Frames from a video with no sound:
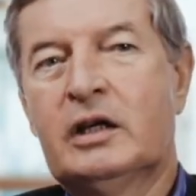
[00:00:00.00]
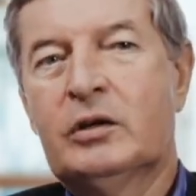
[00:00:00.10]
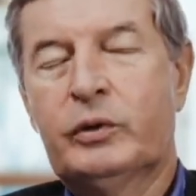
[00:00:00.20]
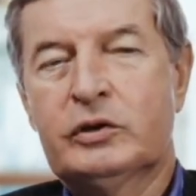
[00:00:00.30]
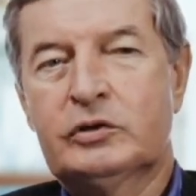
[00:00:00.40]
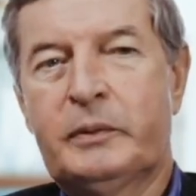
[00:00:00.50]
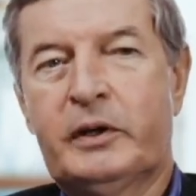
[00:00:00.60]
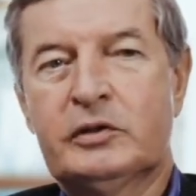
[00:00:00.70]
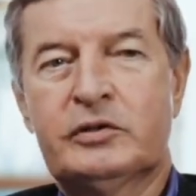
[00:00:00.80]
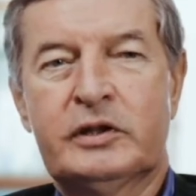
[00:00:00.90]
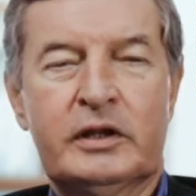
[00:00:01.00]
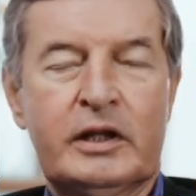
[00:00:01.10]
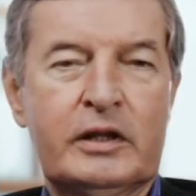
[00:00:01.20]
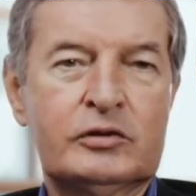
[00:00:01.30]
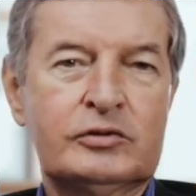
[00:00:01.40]
we're experiencing in
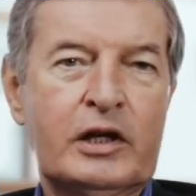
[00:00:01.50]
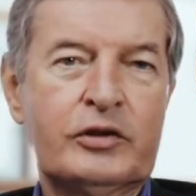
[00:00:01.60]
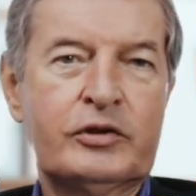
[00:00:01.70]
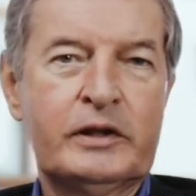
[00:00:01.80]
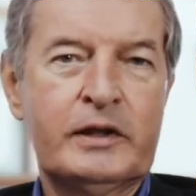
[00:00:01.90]
this country.